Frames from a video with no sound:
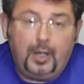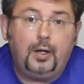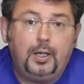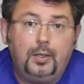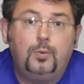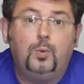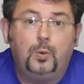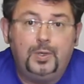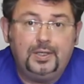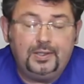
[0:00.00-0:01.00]
area
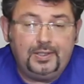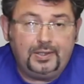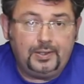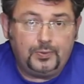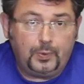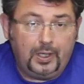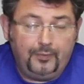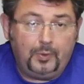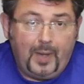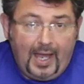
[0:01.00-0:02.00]
when we get these things ready
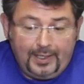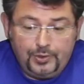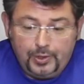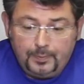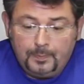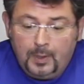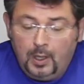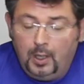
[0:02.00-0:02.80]
for packaging.